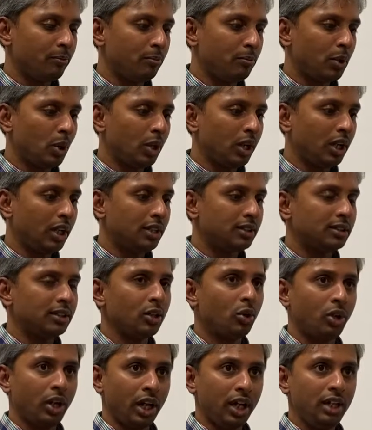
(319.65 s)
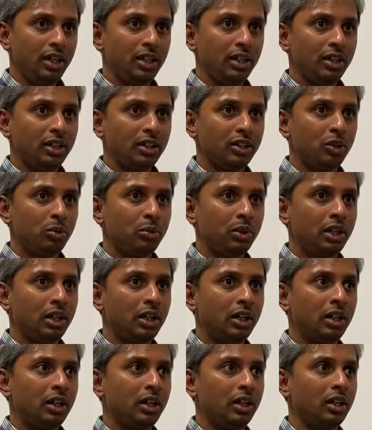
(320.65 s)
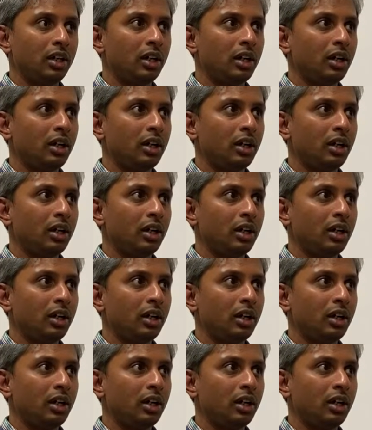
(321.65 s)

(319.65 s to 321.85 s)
body is okay to be